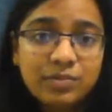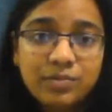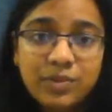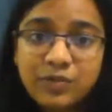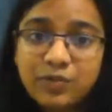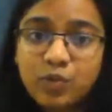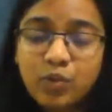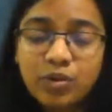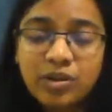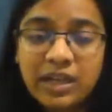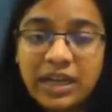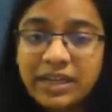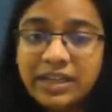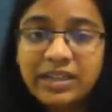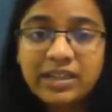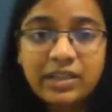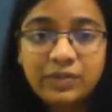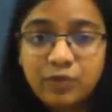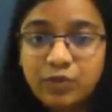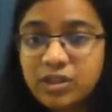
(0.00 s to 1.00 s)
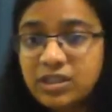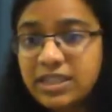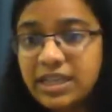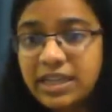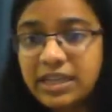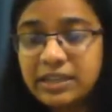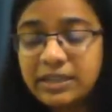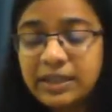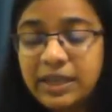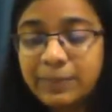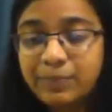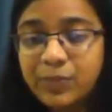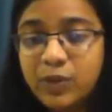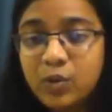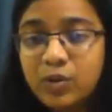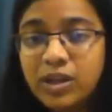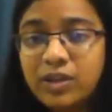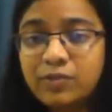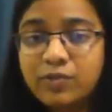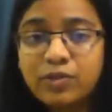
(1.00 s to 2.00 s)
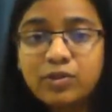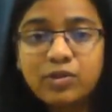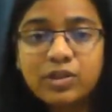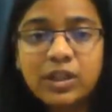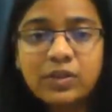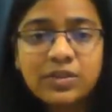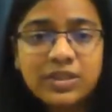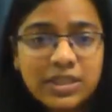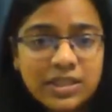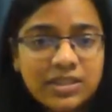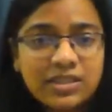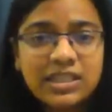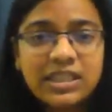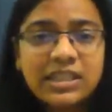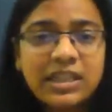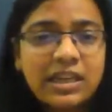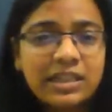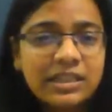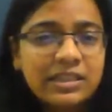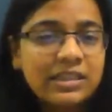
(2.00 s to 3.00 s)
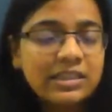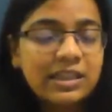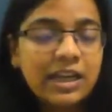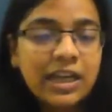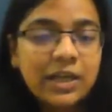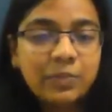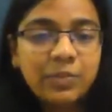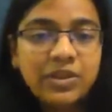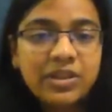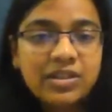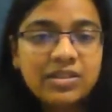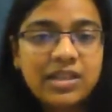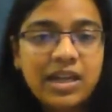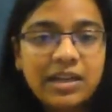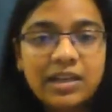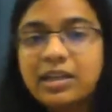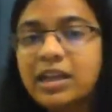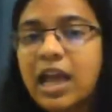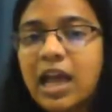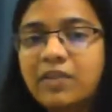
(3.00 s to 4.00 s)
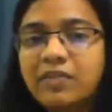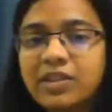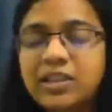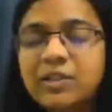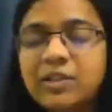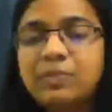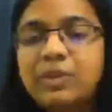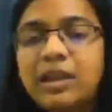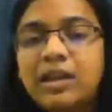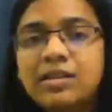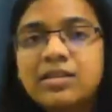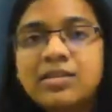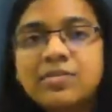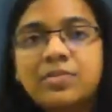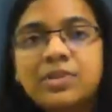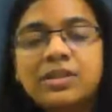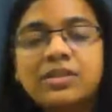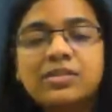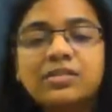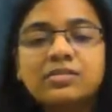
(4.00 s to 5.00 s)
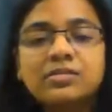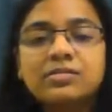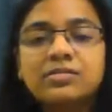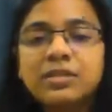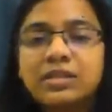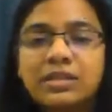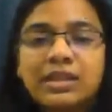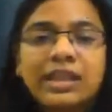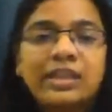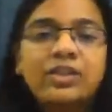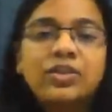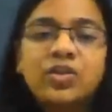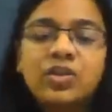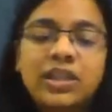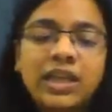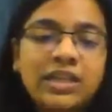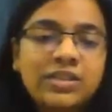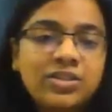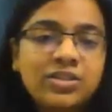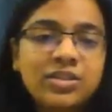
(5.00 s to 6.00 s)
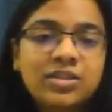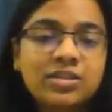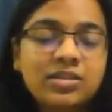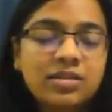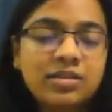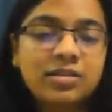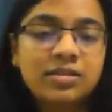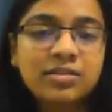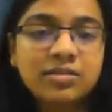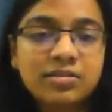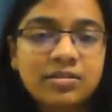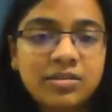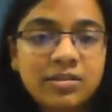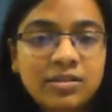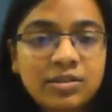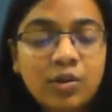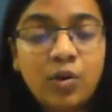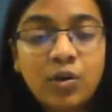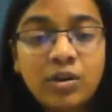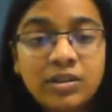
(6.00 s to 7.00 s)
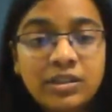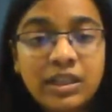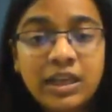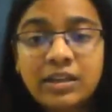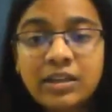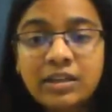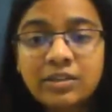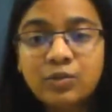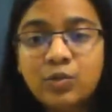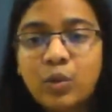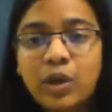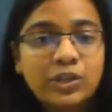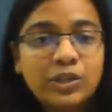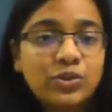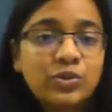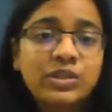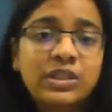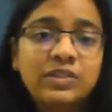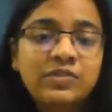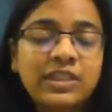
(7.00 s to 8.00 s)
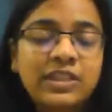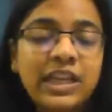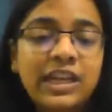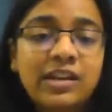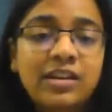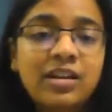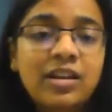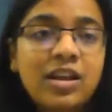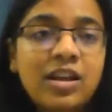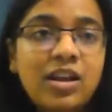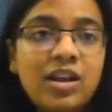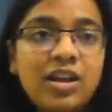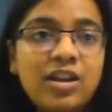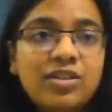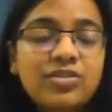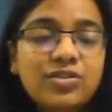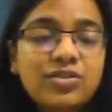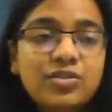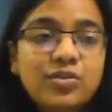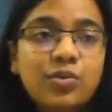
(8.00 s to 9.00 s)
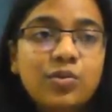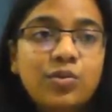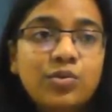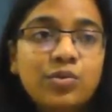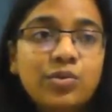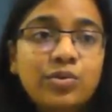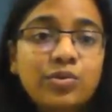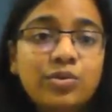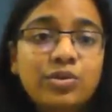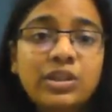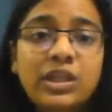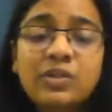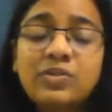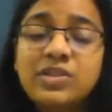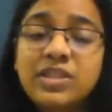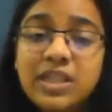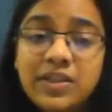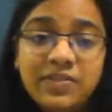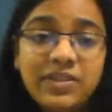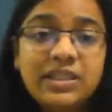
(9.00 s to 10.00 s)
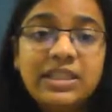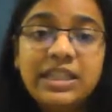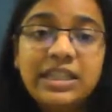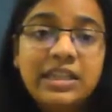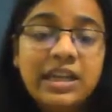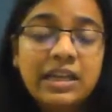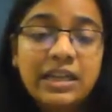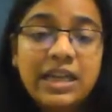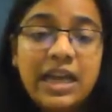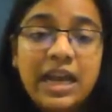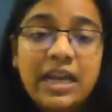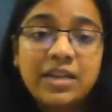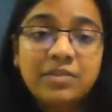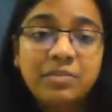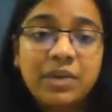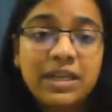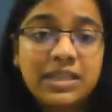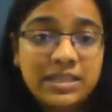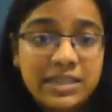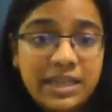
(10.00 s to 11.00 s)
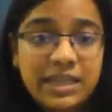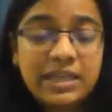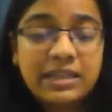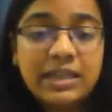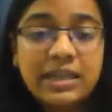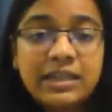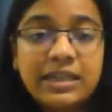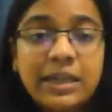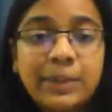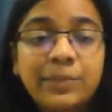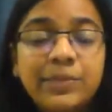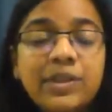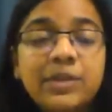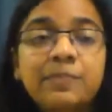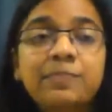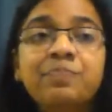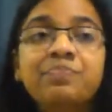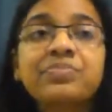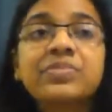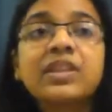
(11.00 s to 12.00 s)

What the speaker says: before writing it for the second time. Okay, for 2016 I didn't write because I didn't have any plans, but later on I just thought that no, I should give gate. So 2017 I had my second attempt,